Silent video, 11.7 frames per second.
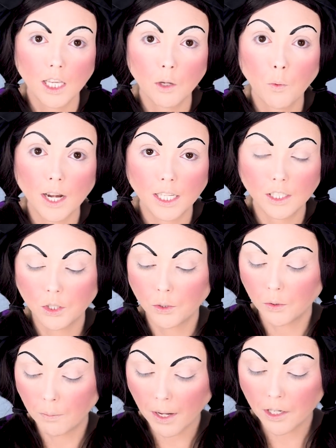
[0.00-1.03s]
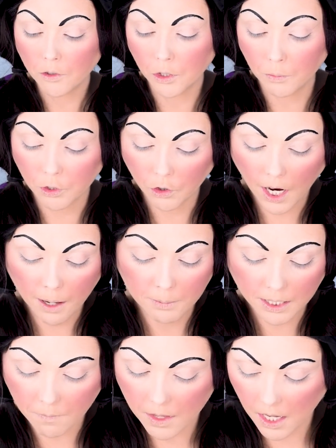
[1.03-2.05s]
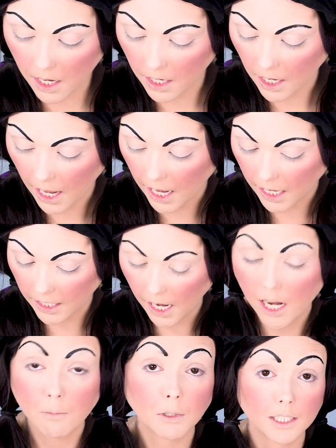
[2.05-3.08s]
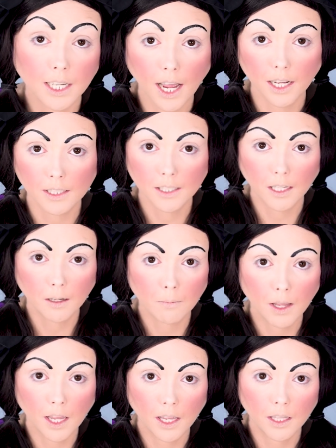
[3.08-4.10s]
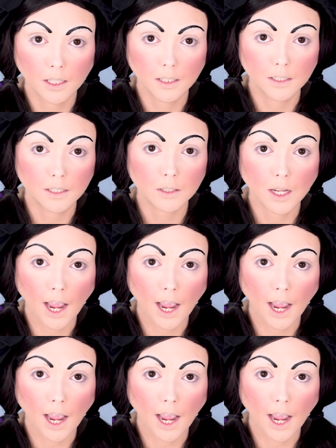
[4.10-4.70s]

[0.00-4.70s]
He went into the bedroom to grab something and Annabelle attacked him and